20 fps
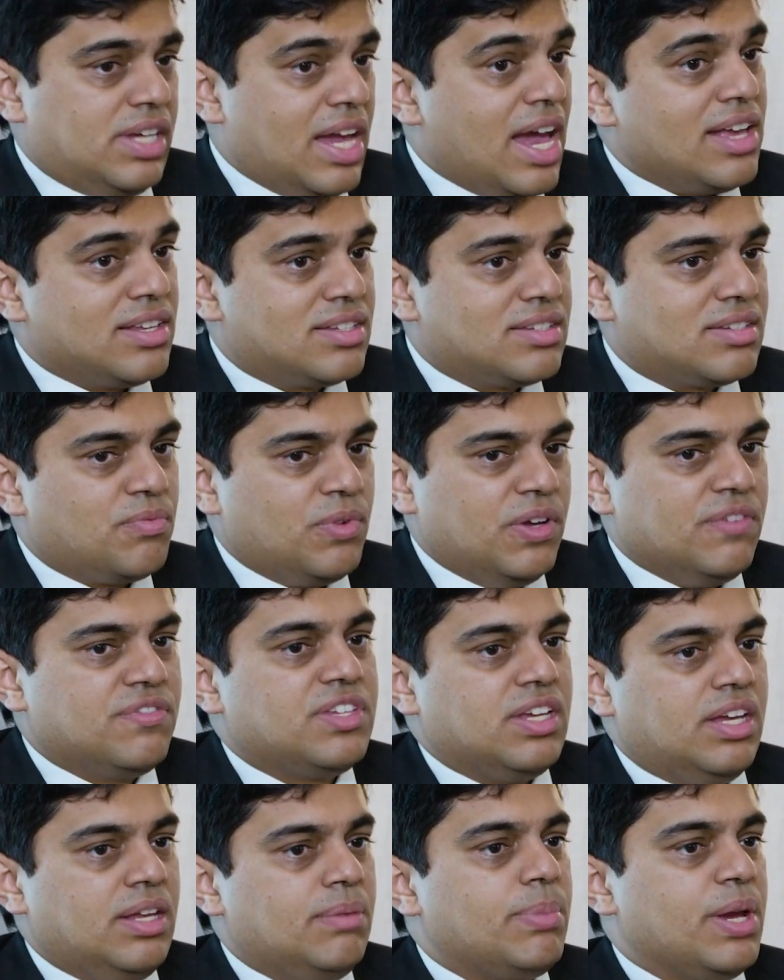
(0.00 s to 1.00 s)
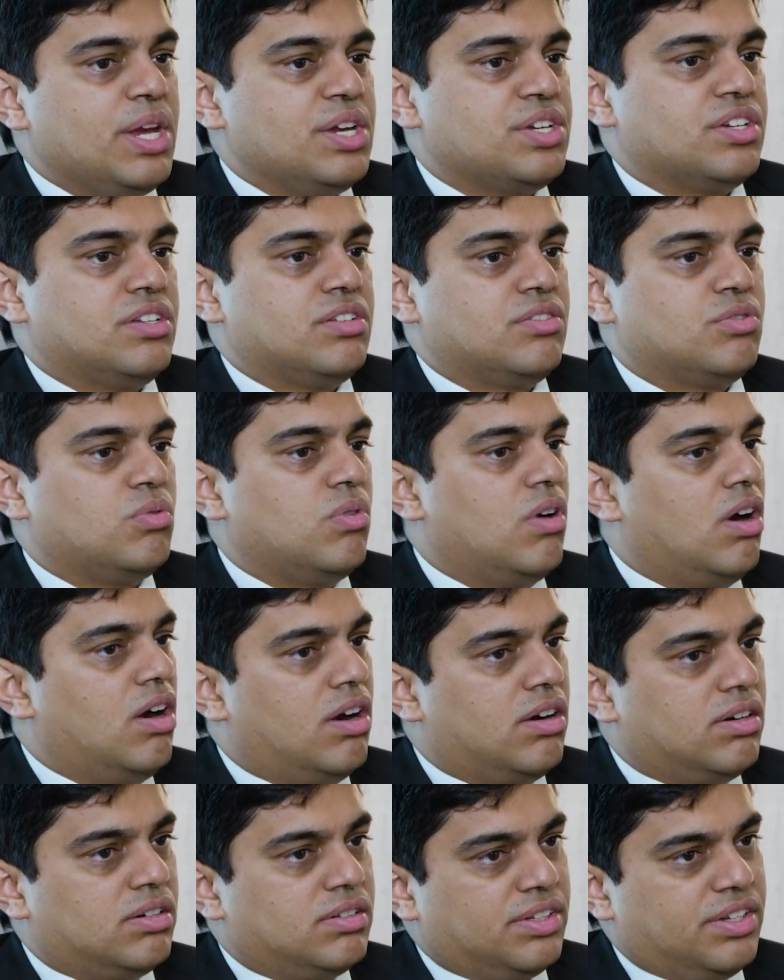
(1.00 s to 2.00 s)
yes, we've seen patients who
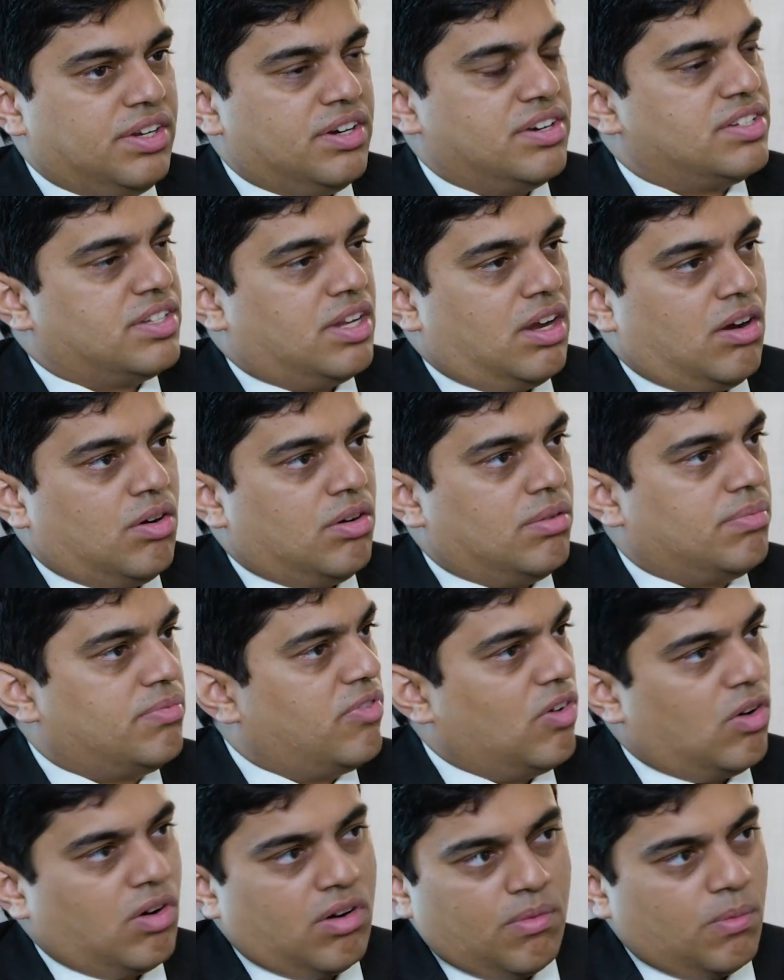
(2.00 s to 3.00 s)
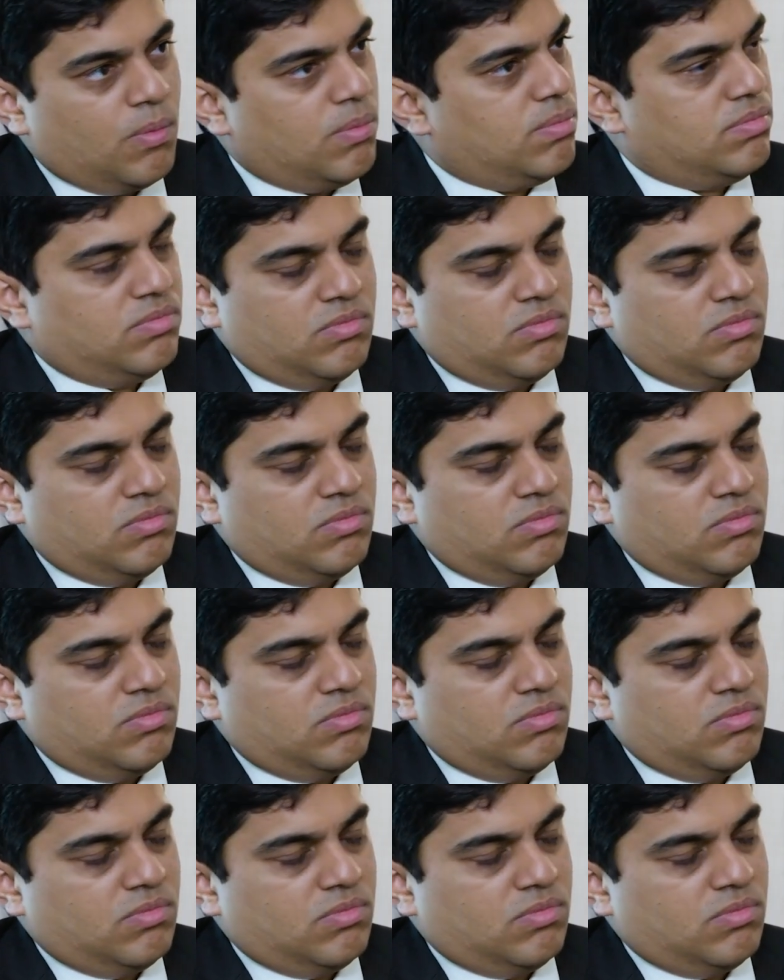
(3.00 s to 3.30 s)
are years out for